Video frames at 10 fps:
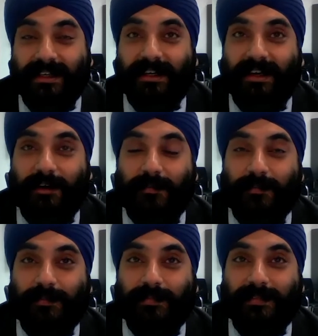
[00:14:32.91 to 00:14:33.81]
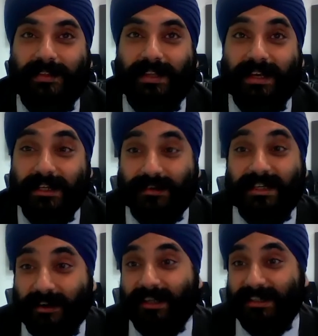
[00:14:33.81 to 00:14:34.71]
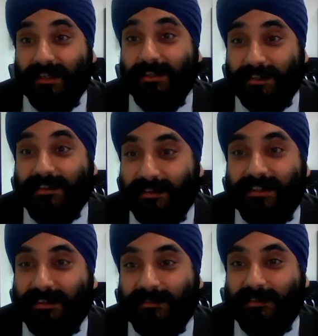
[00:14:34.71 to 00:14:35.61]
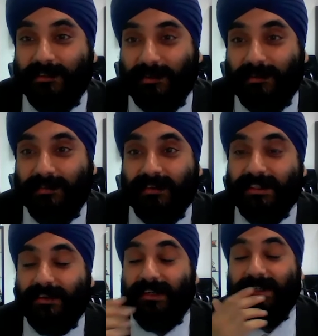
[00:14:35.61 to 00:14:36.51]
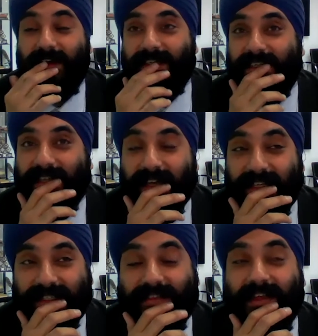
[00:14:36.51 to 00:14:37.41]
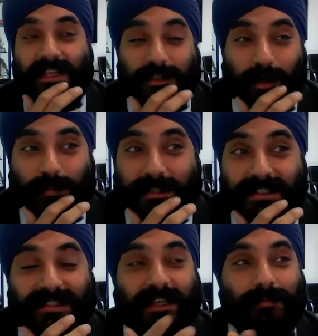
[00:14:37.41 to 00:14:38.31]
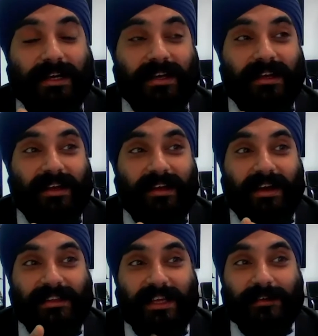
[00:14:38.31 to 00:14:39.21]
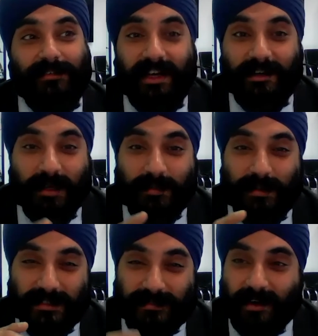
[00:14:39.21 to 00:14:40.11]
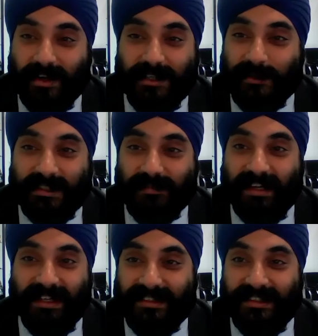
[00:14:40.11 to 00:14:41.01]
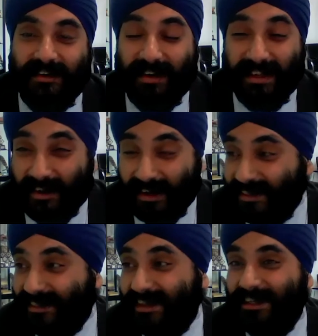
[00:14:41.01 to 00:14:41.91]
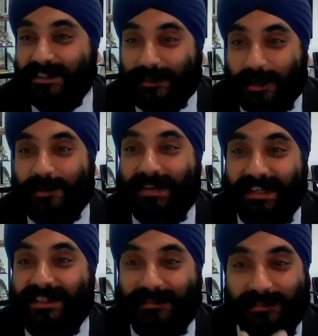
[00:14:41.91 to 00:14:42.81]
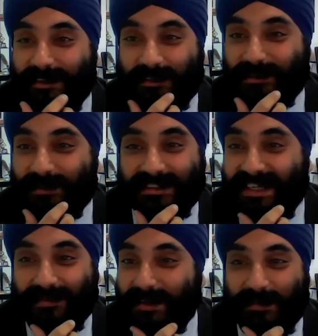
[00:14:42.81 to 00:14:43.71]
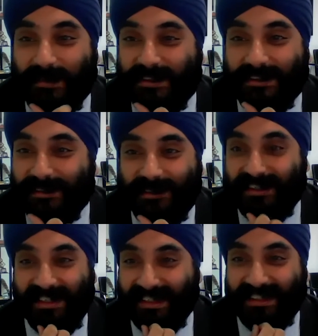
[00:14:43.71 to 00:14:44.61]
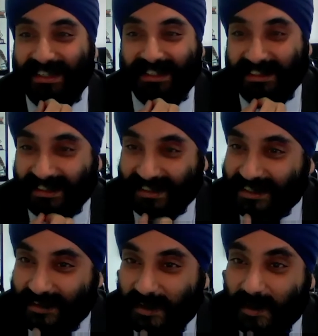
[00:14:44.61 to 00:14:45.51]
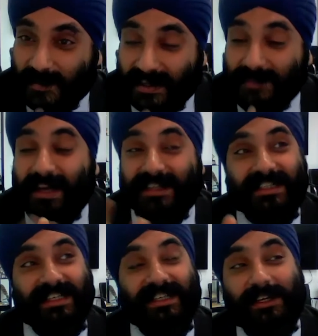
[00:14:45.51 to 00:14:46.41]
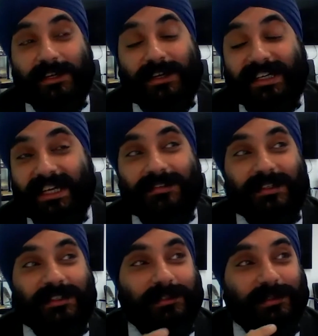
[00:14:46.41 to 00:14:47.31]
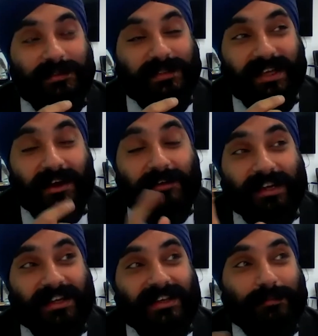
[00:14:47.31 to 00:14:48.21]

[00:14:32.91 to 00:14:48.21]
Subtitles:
and he's a retired teacher, or retired. So I think there's options there, but I think for young people is find your space. I can think of so many different tours that people could do. Imagine, you could even do, I reckon,